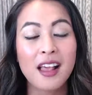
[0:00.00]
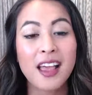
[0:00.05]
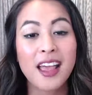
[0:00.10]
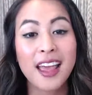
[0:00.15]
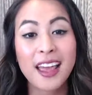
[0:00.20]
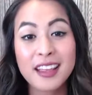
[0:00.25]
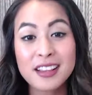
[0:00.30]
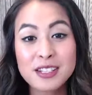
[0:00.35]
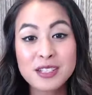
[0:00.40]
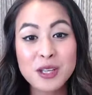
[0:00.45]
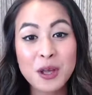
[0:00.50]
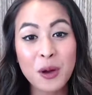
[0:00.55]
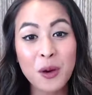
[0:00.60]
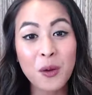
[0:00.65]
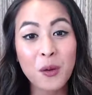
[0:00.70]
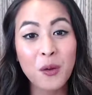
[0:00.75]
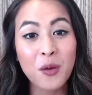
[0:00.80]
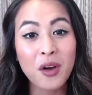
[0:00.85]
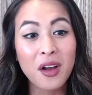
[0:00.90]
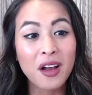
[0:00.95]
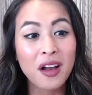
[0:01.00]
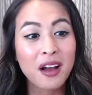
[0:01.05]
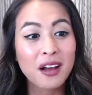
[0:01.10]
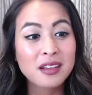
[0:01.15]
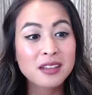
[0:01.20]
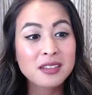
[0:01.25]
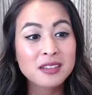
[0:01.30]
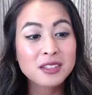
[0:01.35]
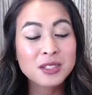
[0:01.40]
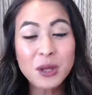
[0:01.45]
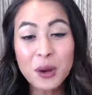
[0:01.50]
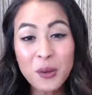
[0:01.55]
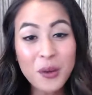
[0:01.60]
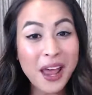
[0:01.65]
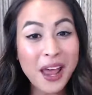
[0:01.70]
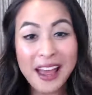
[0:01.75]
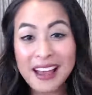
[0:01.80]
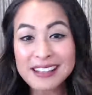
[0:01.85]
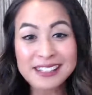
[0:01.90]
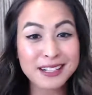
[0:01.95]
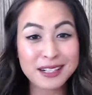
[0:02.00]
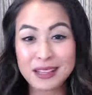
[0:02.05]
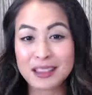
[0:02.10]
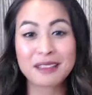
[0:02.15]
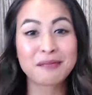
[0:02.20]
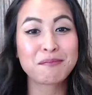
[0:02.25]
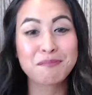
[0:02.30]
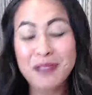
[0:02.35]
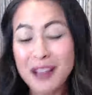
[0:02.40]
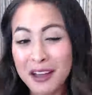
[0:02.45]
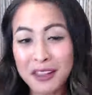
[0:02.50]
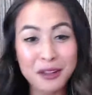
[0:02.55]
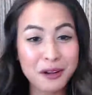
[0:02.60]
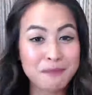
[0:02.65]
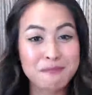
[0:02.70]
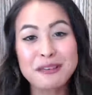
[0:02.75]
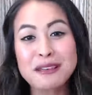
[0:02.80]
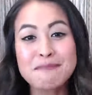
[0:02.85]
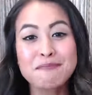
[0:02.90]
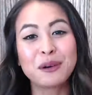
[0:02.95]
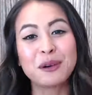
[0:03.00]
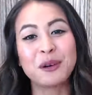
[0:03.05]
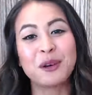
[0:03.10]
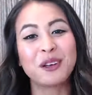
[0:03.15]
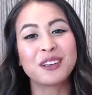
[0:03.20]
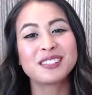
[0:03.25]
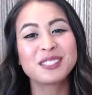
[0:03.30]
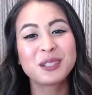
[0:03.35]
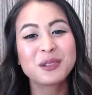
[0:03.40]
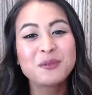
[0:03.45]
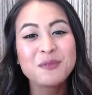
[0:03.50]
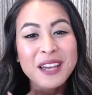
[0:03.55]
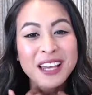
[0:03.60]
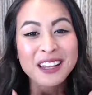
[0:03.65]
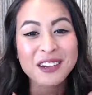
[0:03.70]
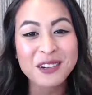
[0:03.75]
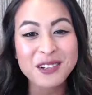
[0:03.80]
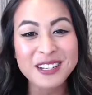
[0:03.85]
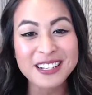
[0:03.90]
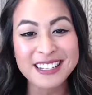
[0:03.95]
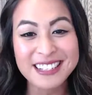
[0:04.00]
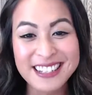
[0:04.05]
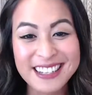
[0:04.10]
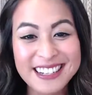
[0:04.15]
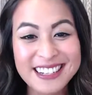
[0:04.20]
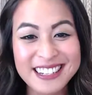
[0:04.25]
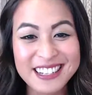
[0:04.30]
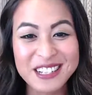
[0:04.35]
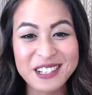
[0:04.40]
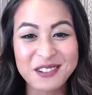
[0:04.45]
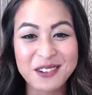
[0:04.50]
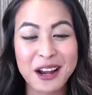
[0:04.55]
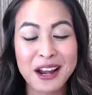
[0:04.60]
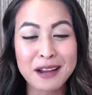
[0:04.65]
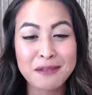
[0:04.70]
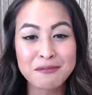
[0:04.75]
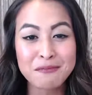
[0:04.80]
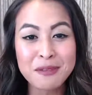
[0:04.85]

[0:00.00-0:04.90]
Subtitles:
And so don't ask other people to make your decisions, right?